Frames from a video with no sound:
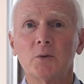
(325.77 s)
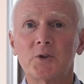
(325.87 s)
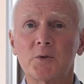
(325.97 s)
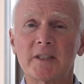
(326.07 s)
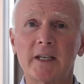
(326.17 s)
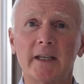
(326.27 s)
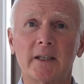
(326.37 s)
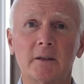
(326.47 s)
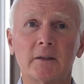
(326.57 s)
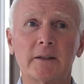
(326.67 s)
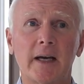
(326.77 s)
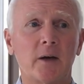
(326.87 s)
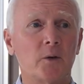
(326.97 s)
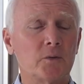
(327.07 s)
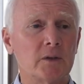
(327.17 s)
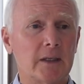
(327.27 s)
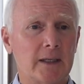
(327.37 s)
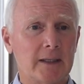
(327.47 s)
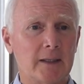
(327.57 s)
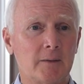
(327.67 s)
which was taken down
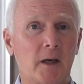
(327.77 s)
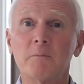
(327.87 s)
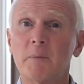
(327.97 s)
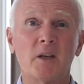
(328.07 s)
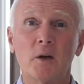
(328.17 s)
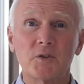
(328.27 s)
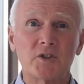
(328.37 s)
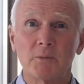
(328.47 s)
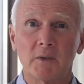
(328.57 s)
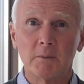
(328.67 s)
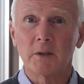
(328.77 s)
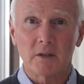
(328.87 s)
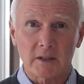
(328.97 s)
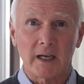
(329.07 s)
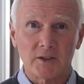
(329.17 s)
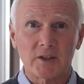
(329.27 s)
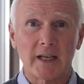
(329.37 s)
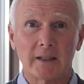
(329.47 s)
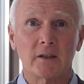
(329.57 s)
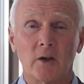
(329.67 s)
unbeknownst to me because I just
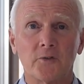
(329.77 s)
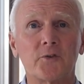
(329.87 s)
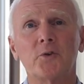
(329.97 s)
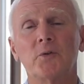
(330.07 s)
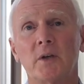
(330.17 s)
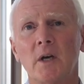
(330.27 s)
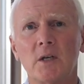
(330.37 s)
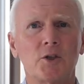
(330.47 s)
hadn't gone through the